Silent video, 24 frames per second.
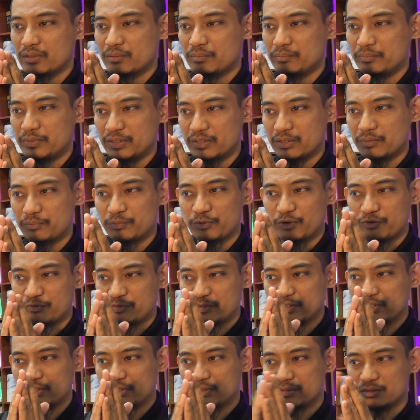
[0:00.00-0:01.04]
being a
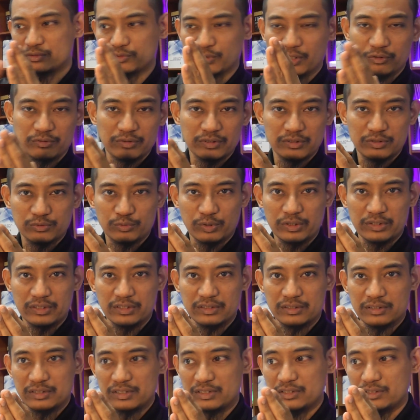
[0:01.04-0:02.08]
prophet throughout the 23
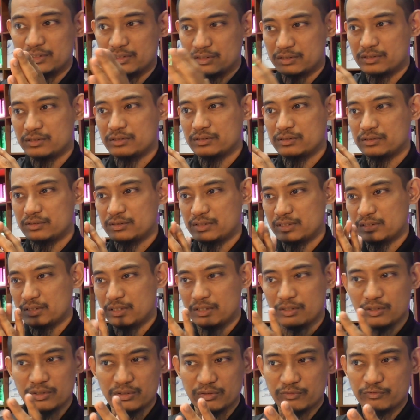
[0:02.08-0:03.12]
years, there's a
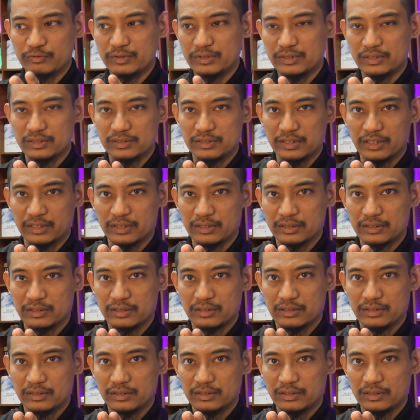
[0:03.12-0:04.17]
lot of witness there,
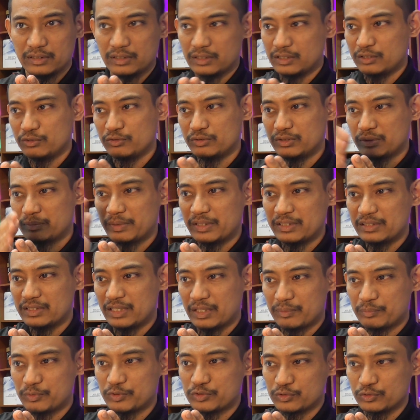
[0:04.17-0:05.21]
including many
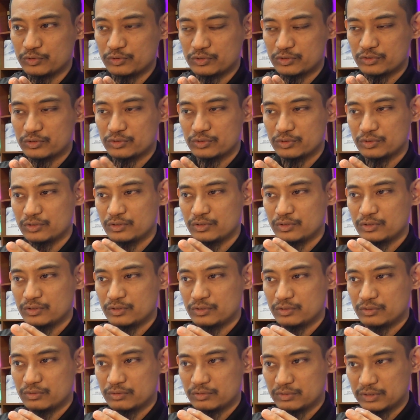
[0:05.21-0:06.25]
episodes
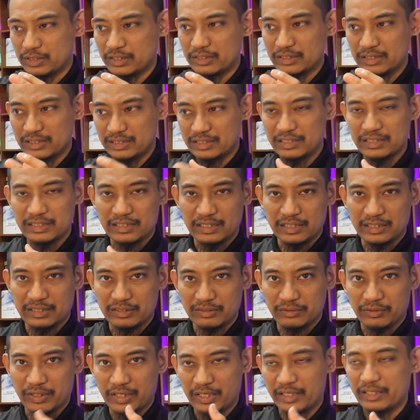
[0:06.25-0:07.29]
that indicate
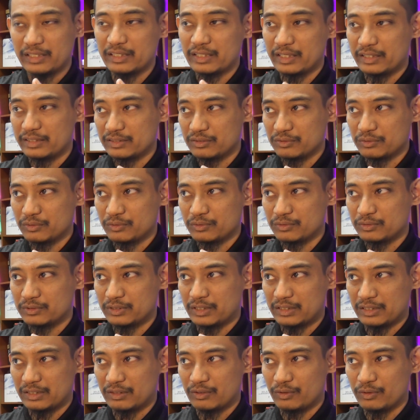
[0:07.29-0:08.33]
or highlight
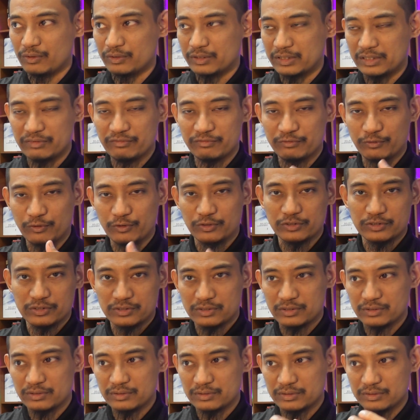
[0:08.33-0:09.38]
that or
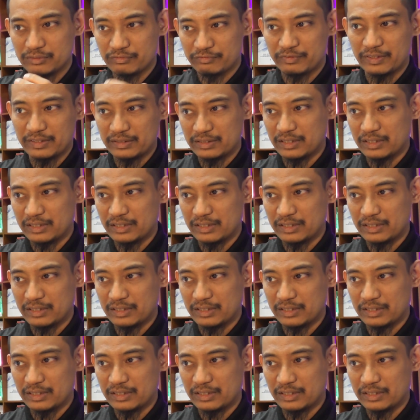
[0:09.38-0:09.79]
reinforced the fact